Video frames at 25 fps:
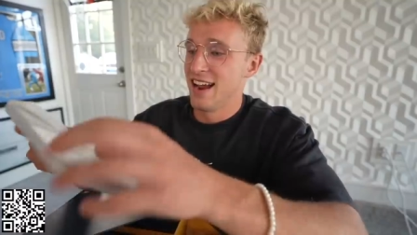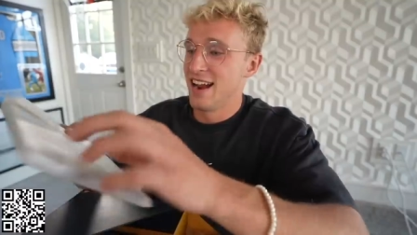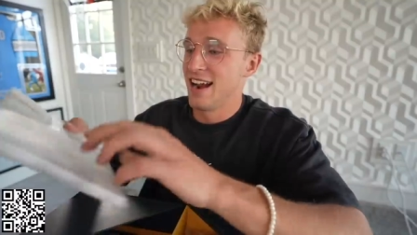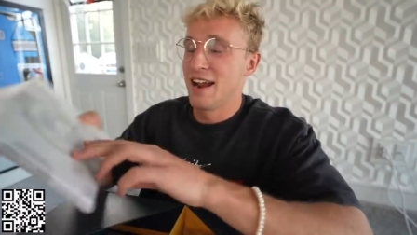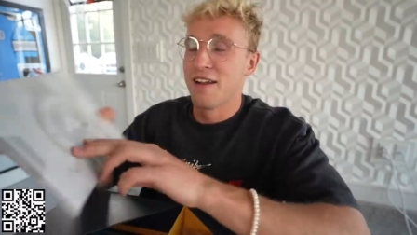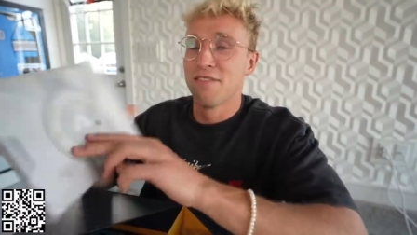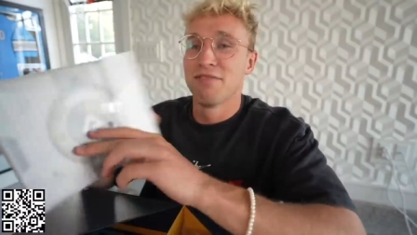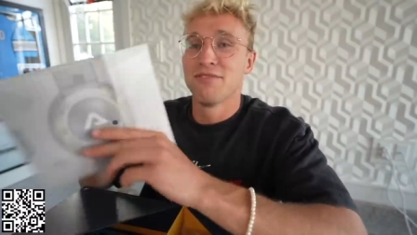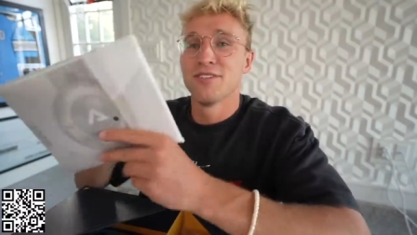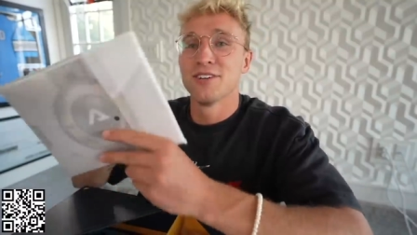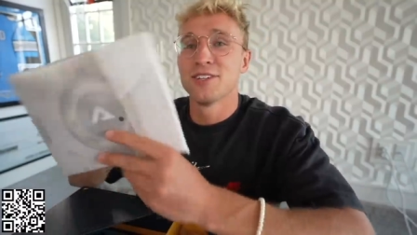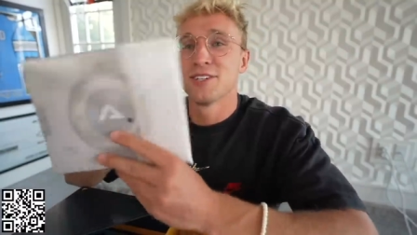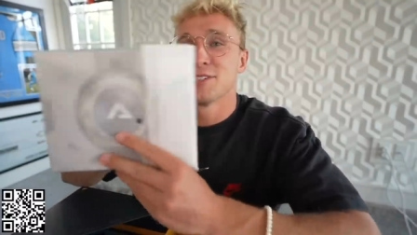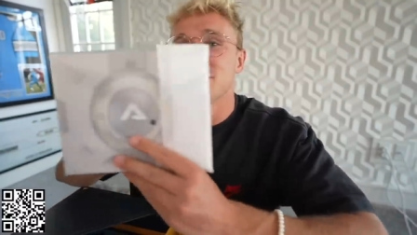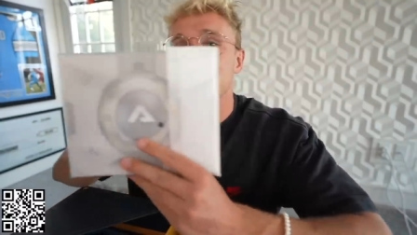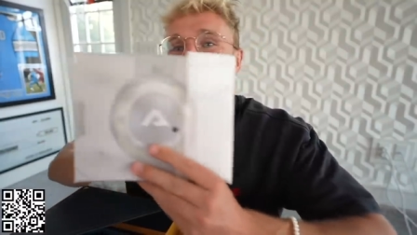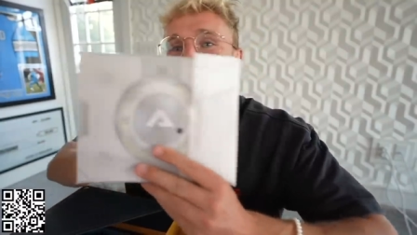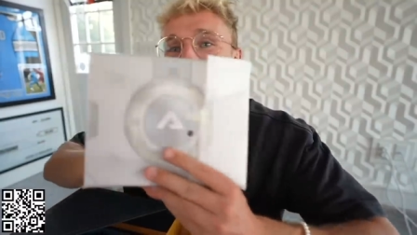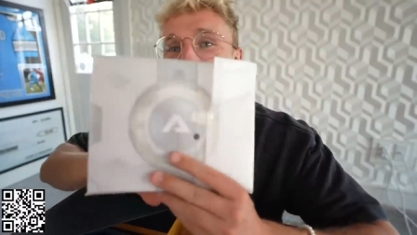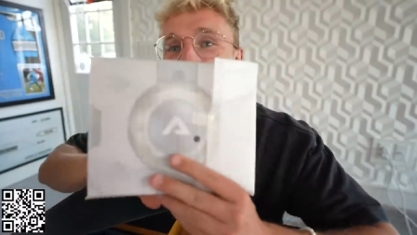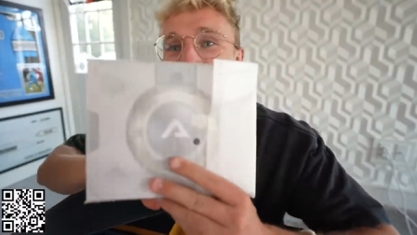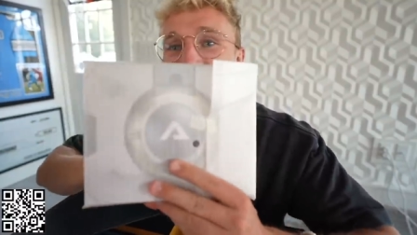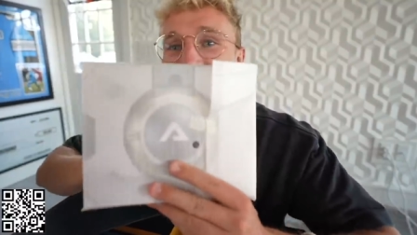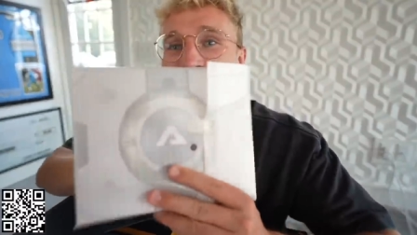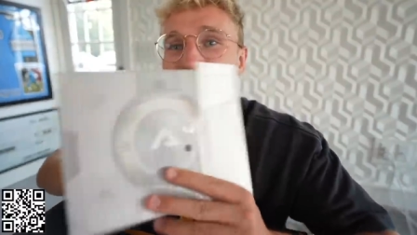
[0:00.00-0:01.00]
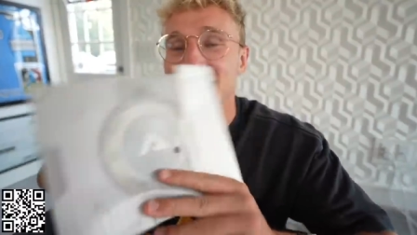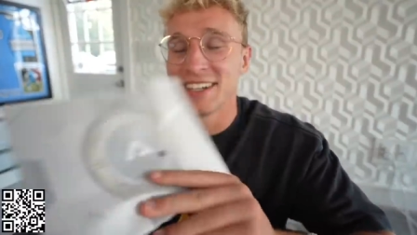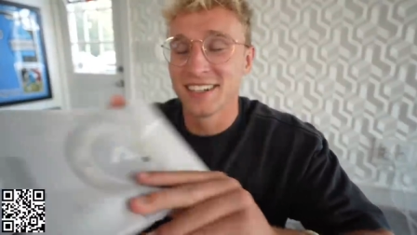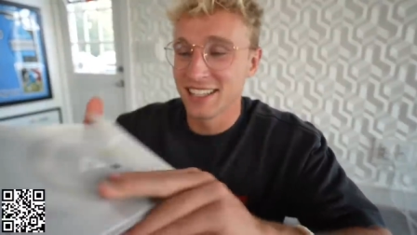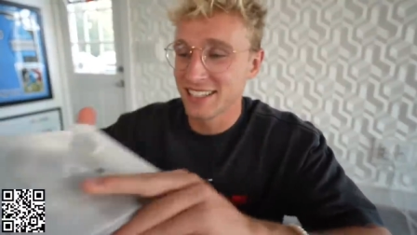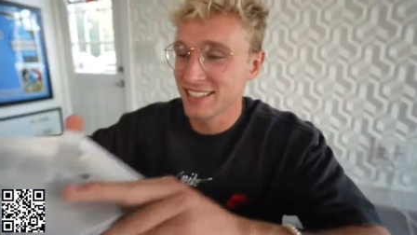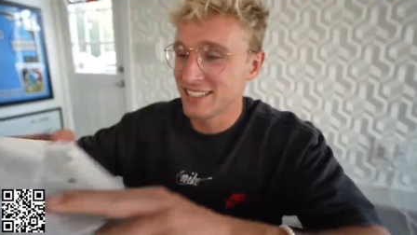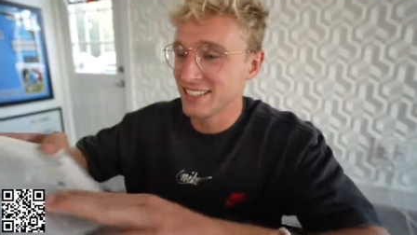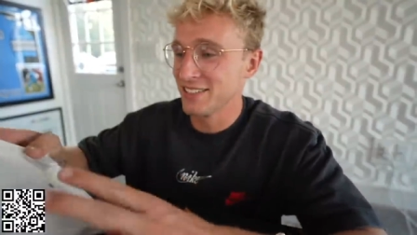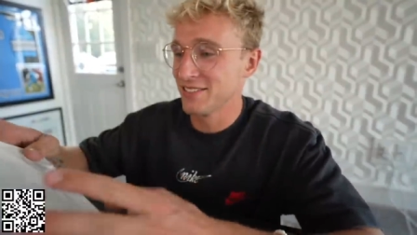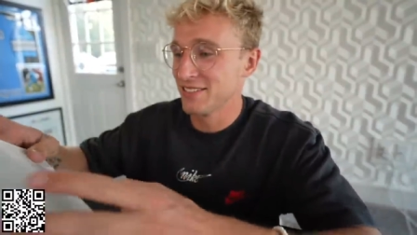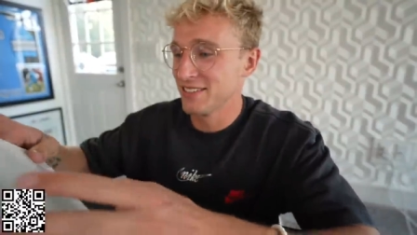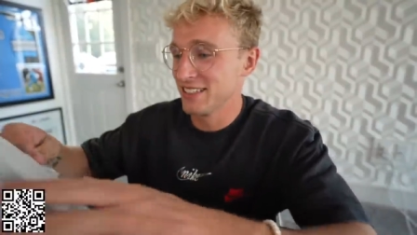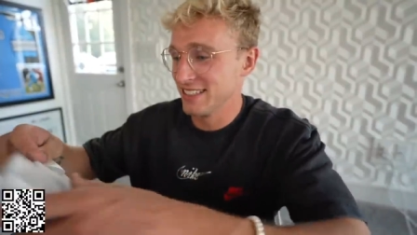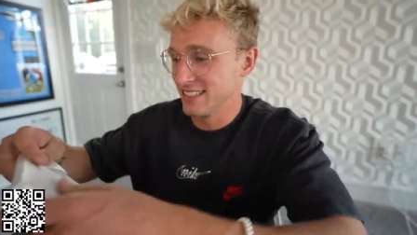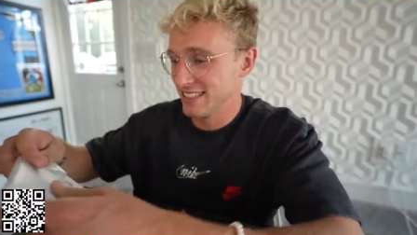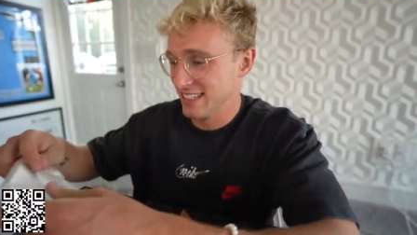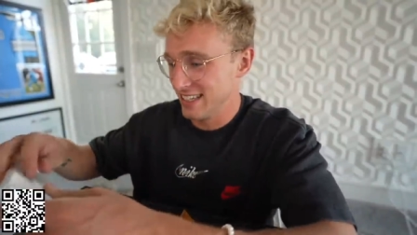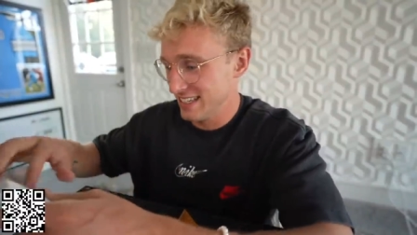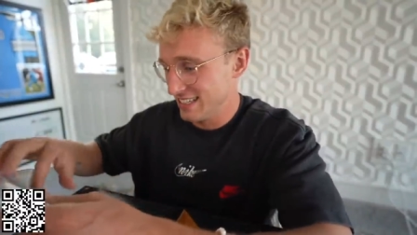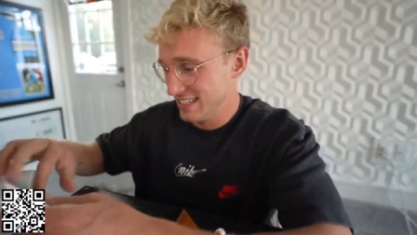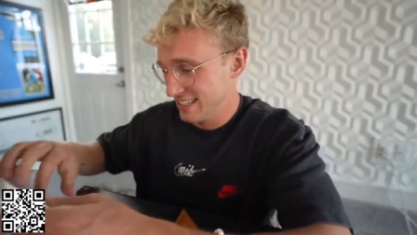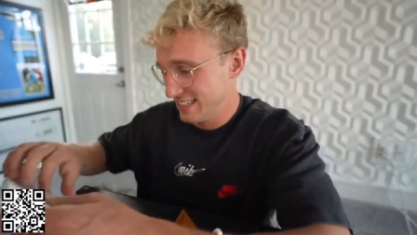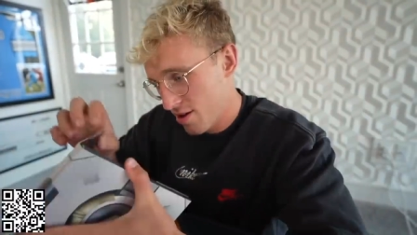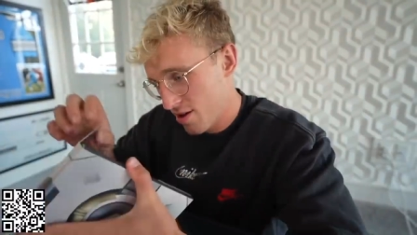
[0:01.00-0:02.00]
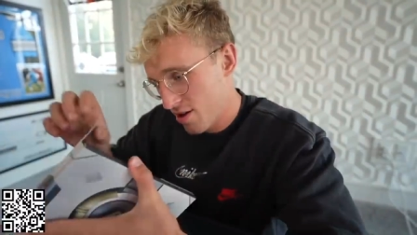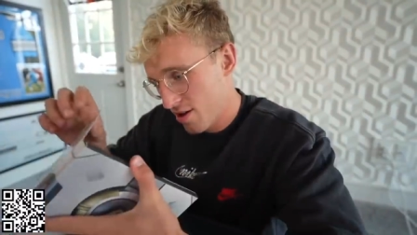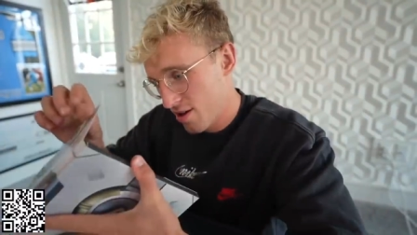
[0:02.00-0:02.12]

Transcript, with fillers: right, first one right here. Let's see what this is.